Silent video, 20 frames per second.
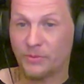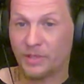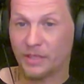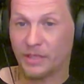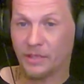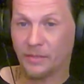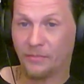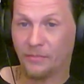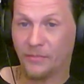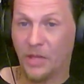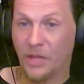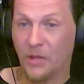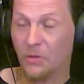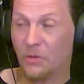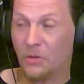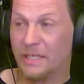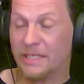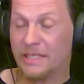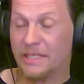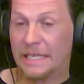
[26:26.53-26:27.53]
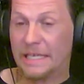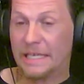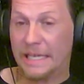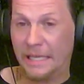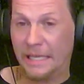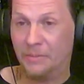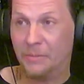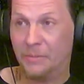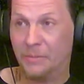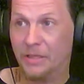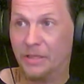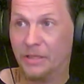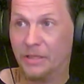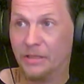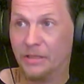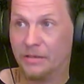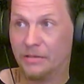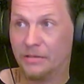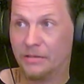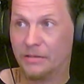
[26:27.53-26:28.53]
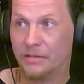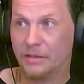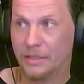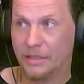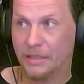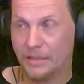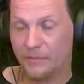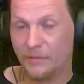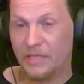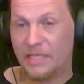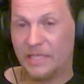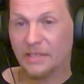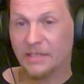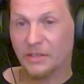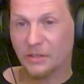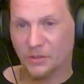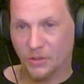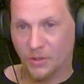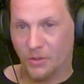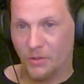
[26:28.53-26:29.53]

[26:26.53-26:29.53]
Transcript: not only as a kid but even as an adult.